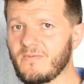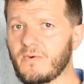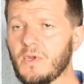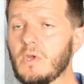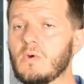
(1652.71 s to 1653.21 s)

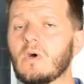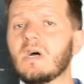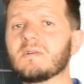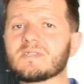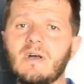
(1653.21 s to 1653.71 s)
for you.
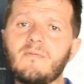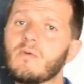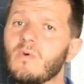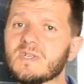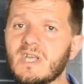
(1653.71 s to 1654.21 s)

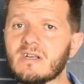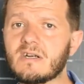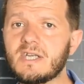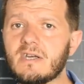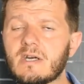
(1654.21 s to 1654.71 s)
Something was
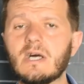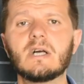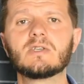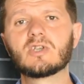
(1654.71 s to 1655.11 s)
unclear.